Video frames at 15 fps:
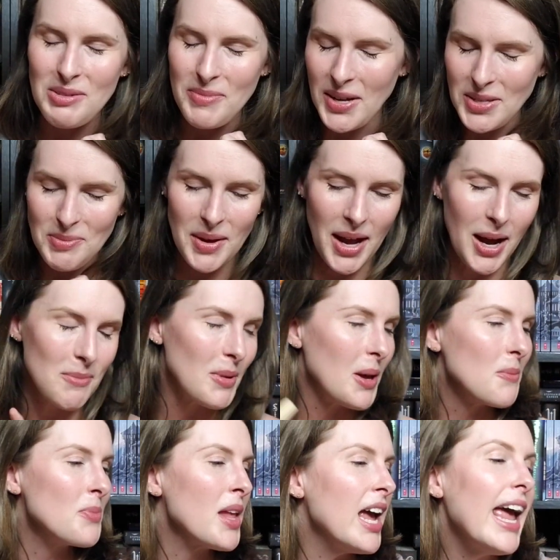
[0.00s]
It makes me happy.
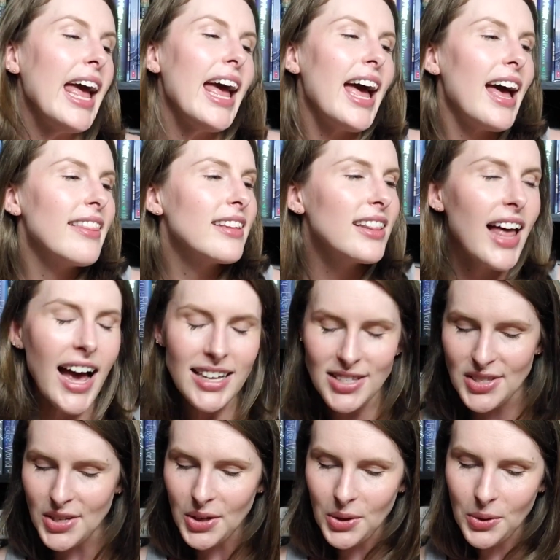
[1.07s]
And the
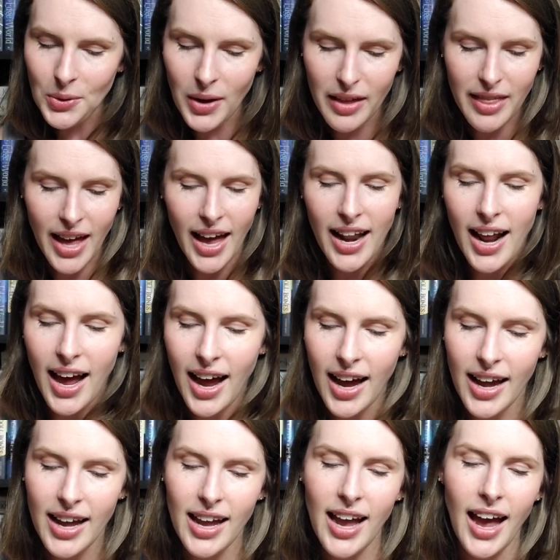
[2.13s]
last 2 that
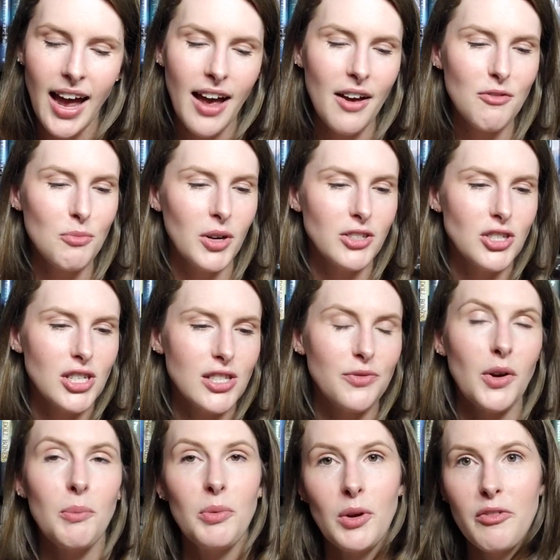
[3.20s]
I have purchased
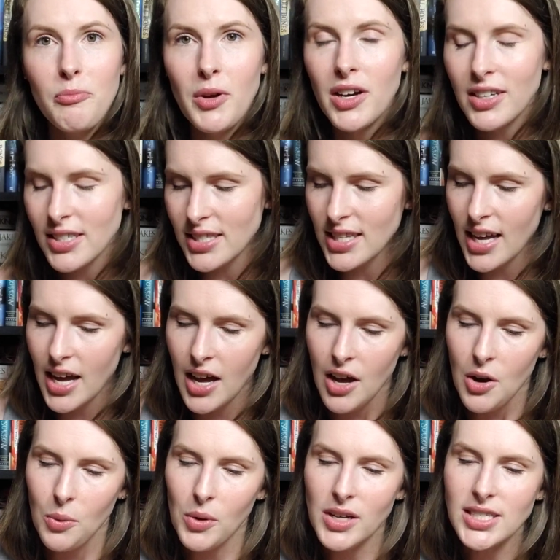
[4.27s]
from Thrift Books
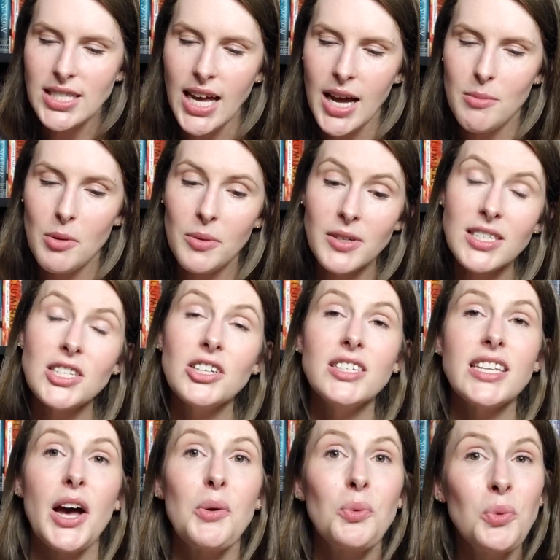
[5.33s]
was a book series
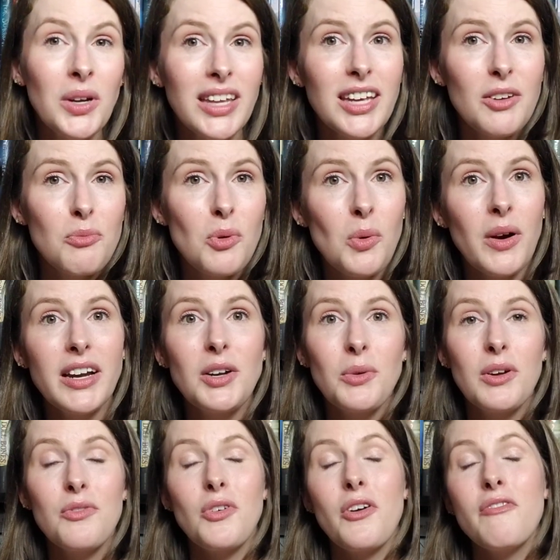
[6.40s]
I really have been wanting to
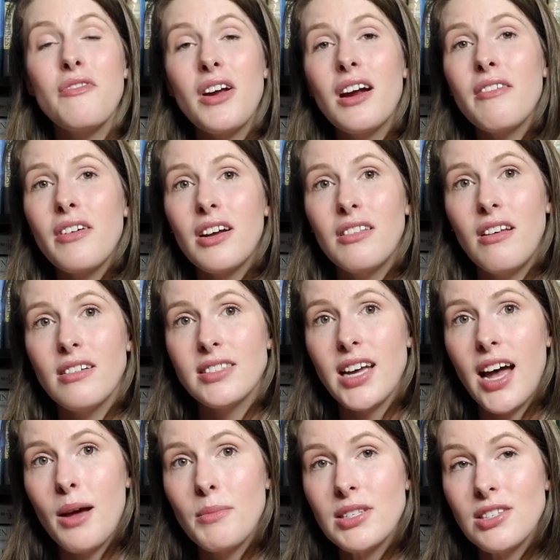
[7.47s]
read for a very, very long
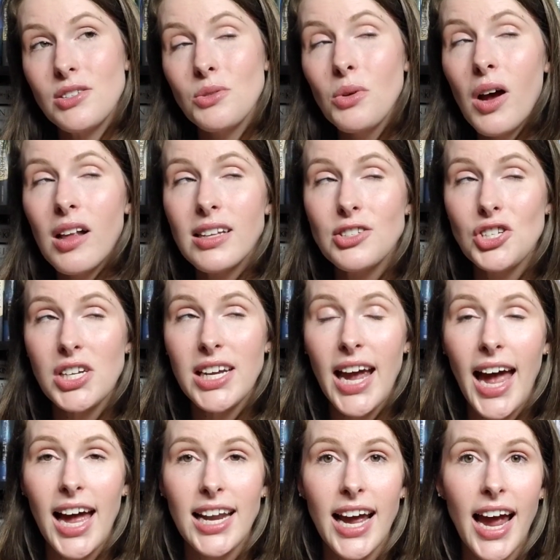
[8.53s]
time. It's a duology,
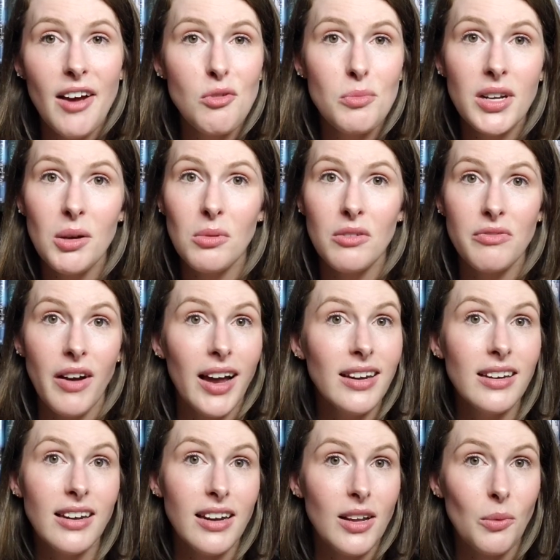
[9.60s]
and I haven't been able to find
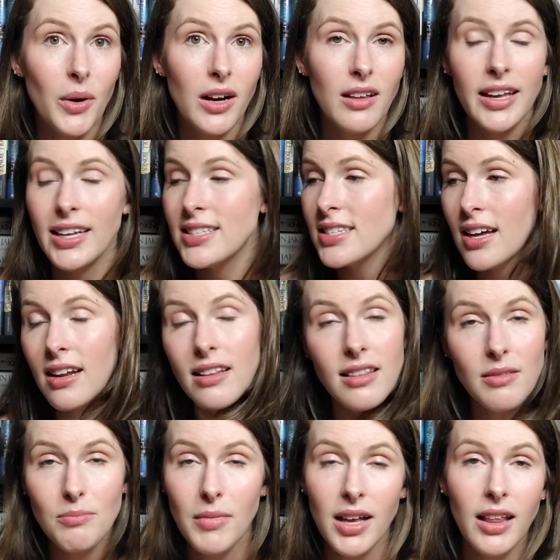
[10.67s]
it anywhere. Like, it's not in
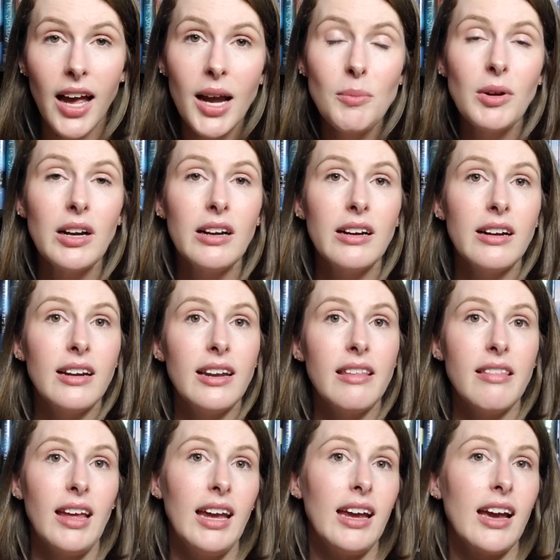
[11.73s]
my library or
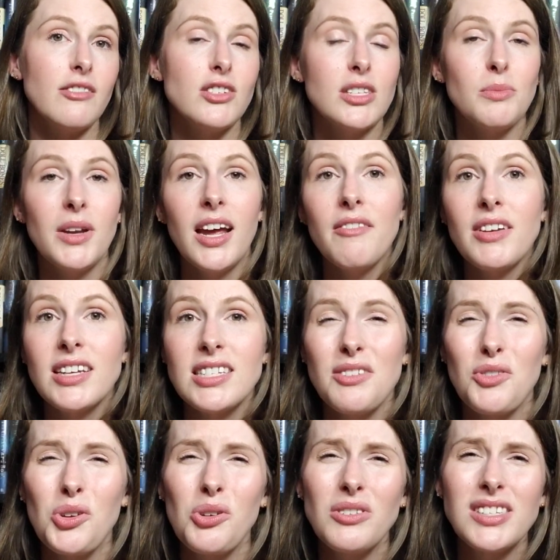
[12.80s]
anything. I've just been having a
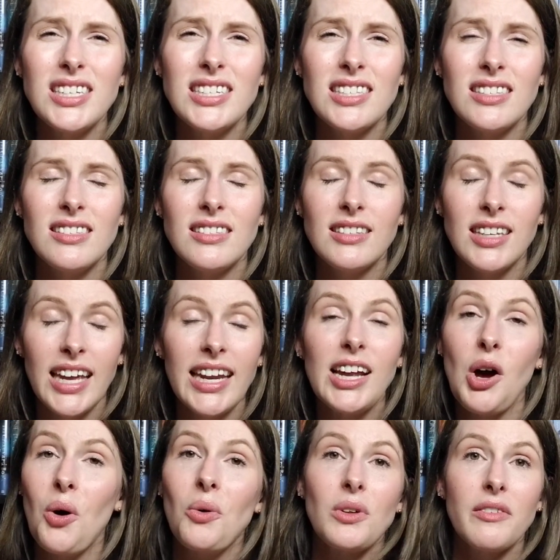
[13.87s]
difficulty getting
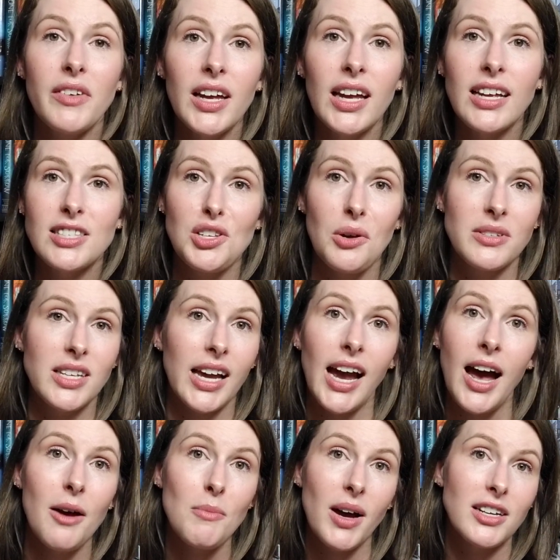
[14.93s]
a hold of it, and so I was like,
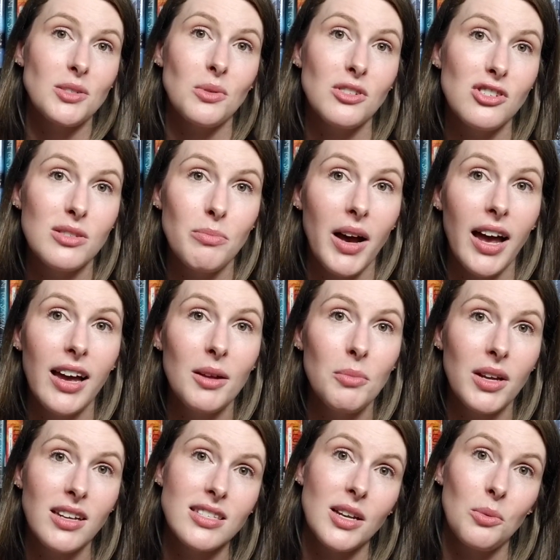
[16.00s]
I might as well just buy it
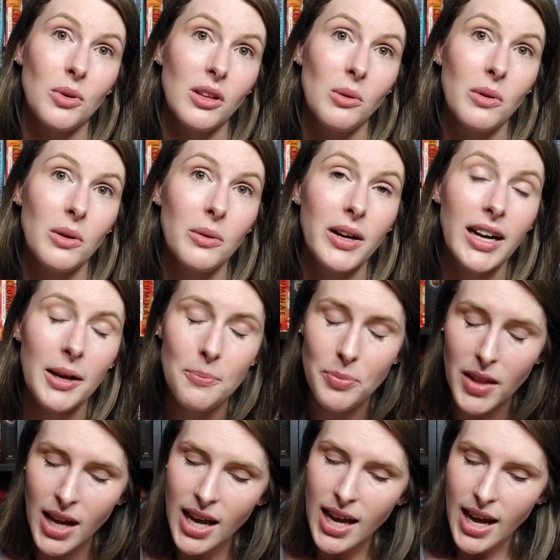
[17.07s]
because I really want to read it.
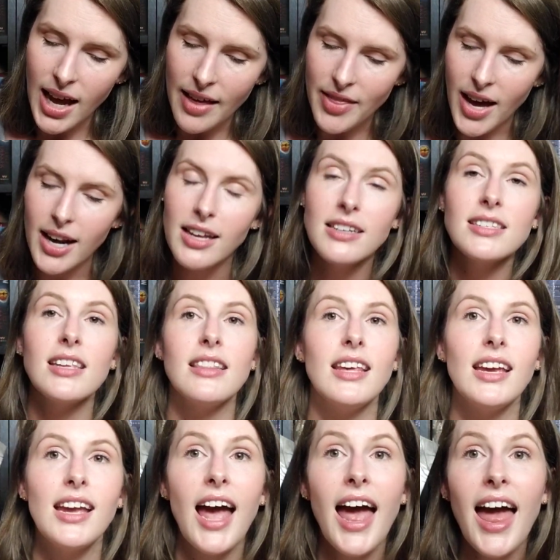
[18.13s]
And that is
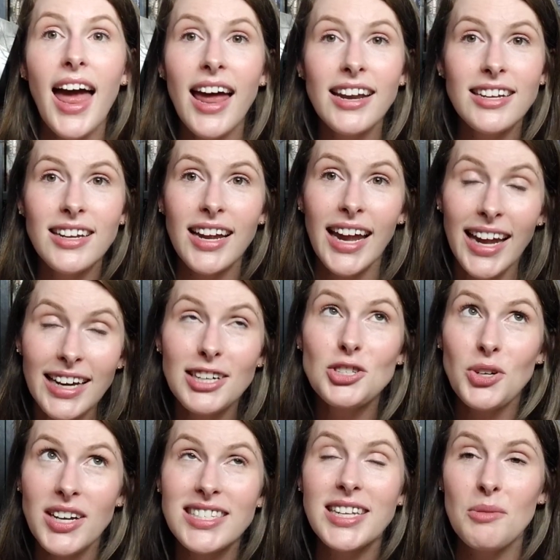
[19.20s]
the Anna
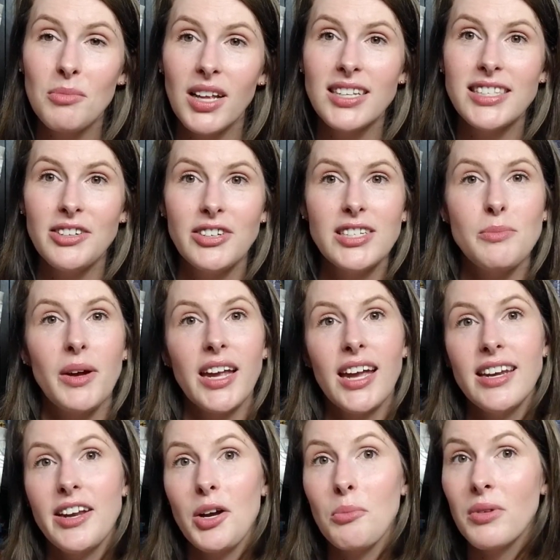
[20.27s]
Dressed in Blood series by
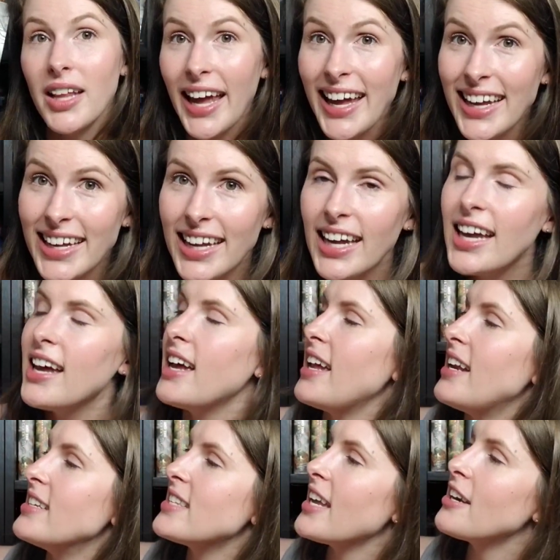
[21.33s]
Kendair Blake. It
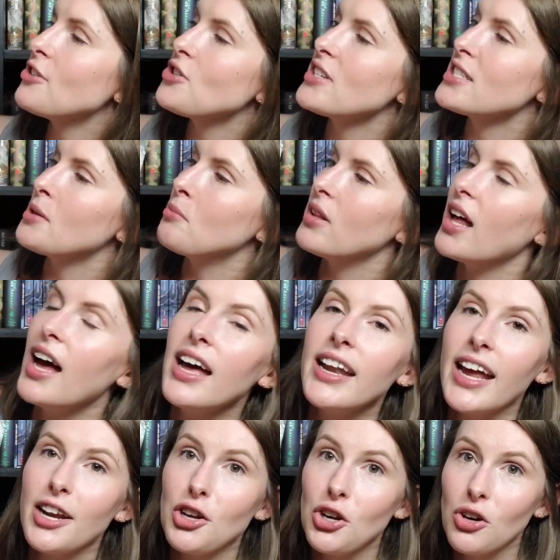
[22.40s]
is Anna Dressed in Blood
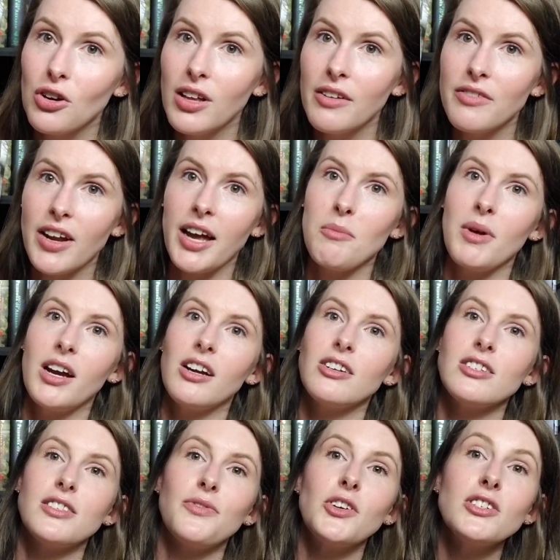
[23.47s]
and Girl of
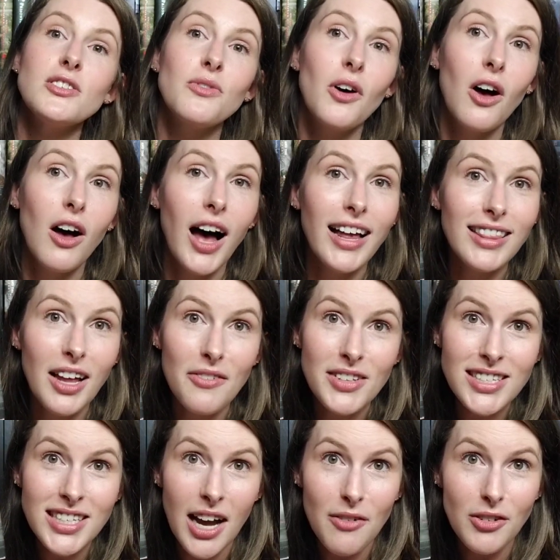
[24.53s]
Nightmares. First of all, I love
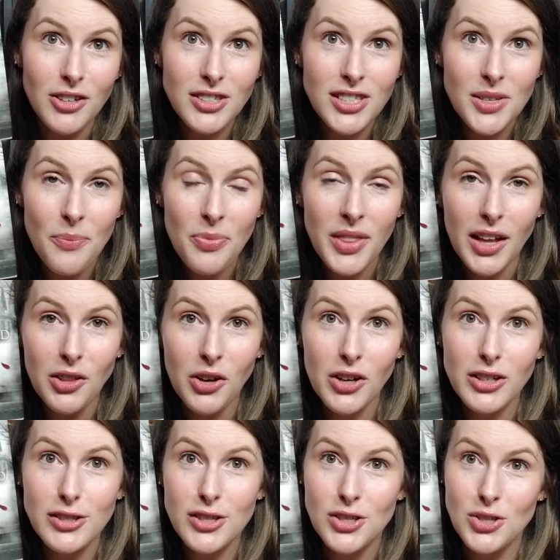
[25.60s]
these covers. They look
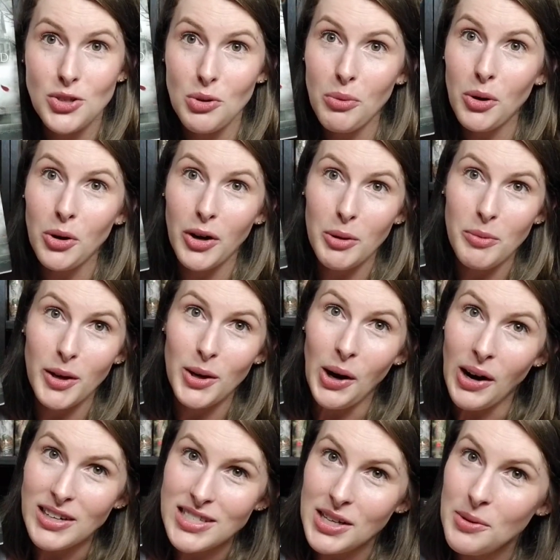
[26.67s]
super creepy and
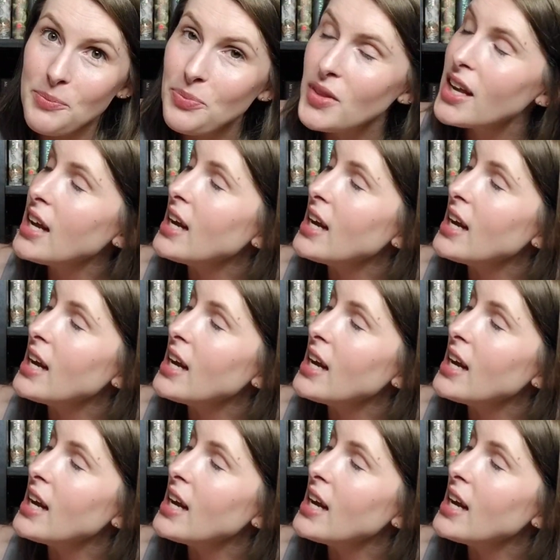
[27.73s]
awesome.